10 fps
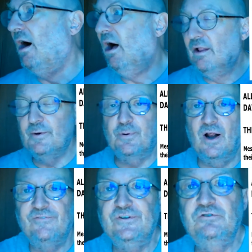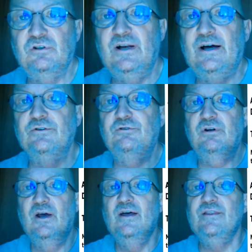All the prophets announced
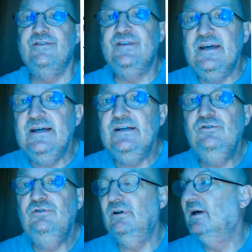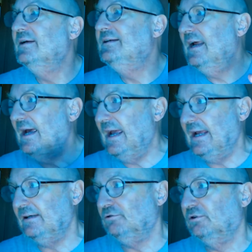these
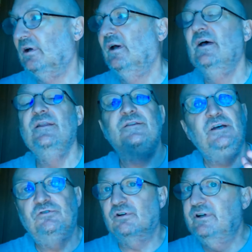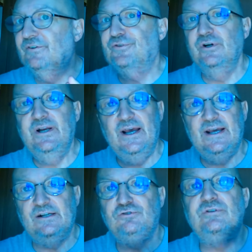days. These are different
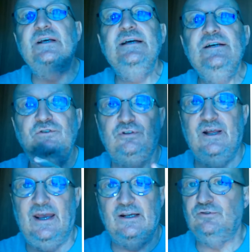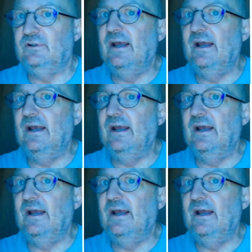days. These days.